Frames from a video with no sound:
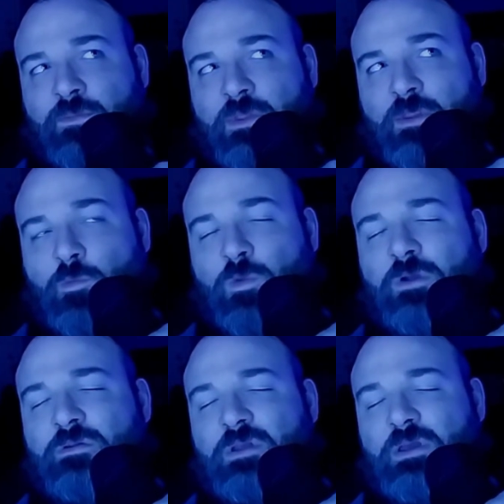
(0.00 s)
weird
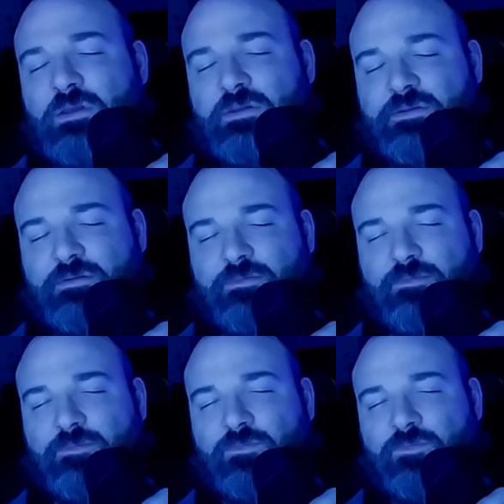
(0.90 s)
days.
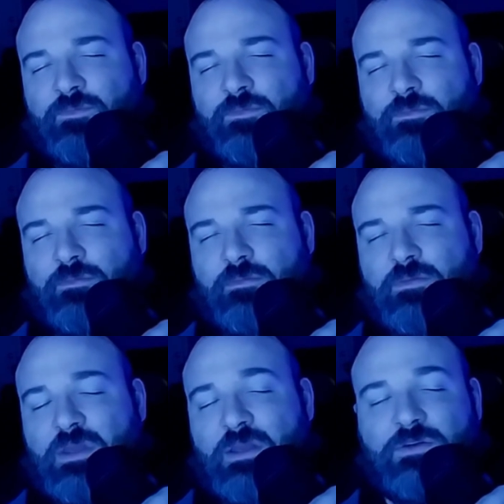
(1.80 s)

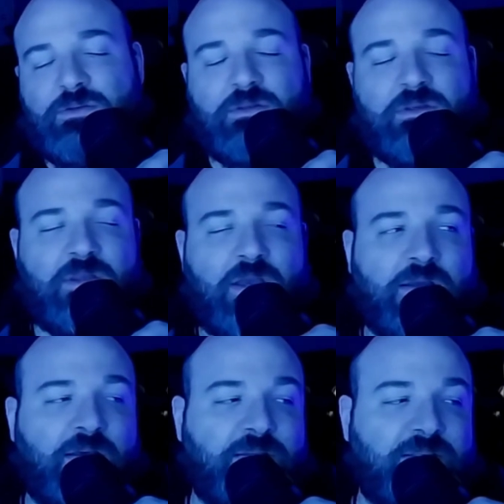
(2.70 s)
Initially, that
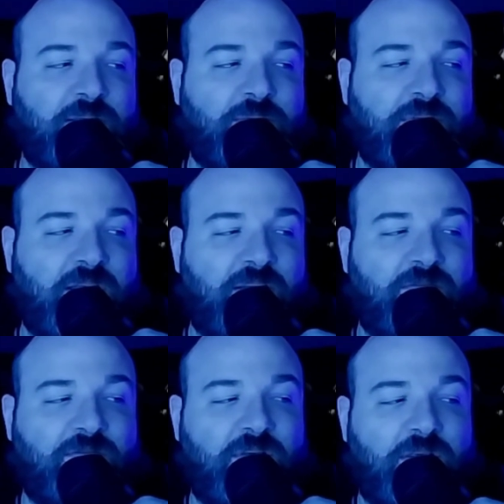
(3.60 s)
concept kind
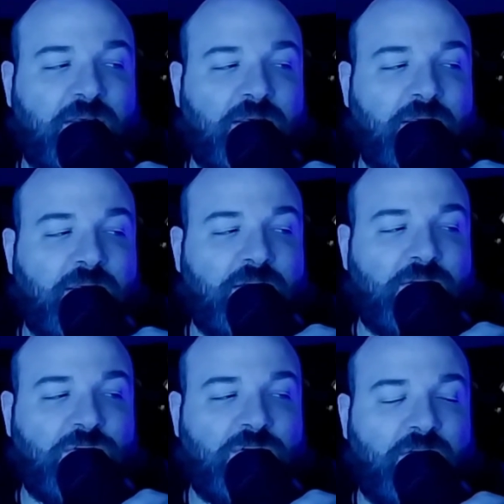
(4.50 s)
of
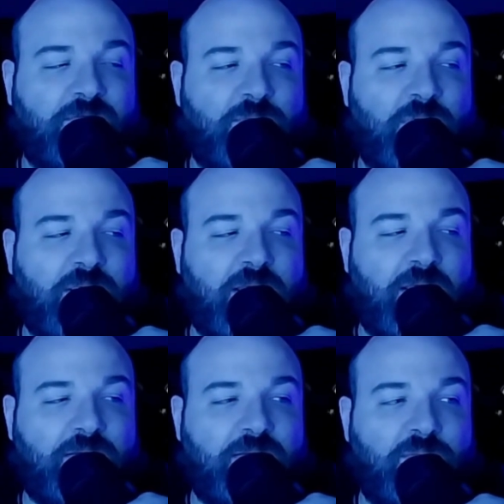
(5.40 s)
shoved me at
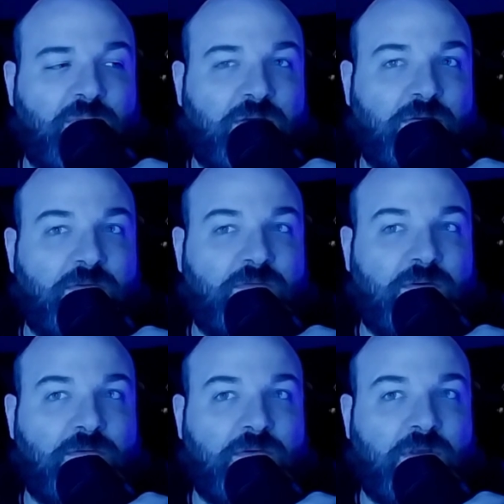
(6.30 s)
the
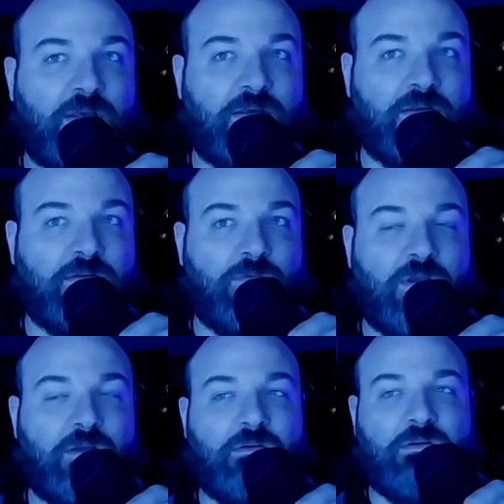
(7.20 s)
microphone, and
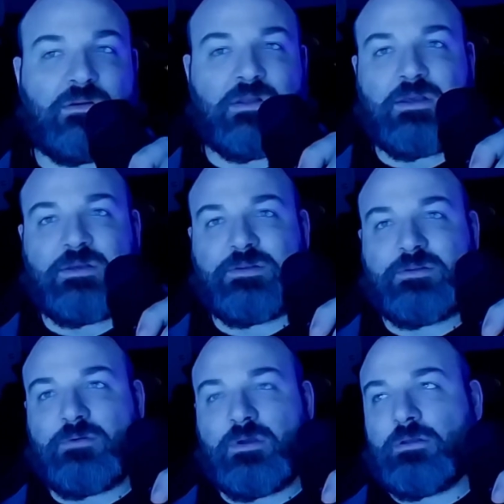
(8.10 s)
weird days,
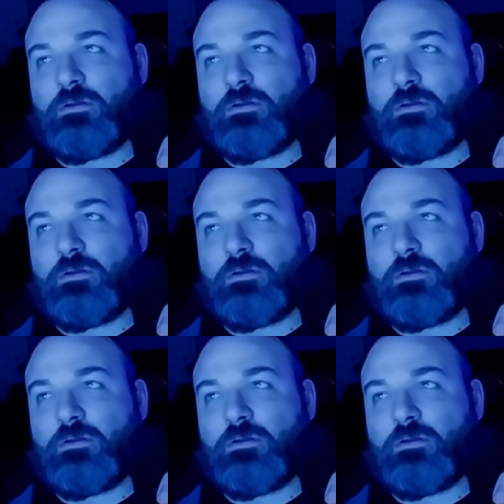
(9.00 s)
right?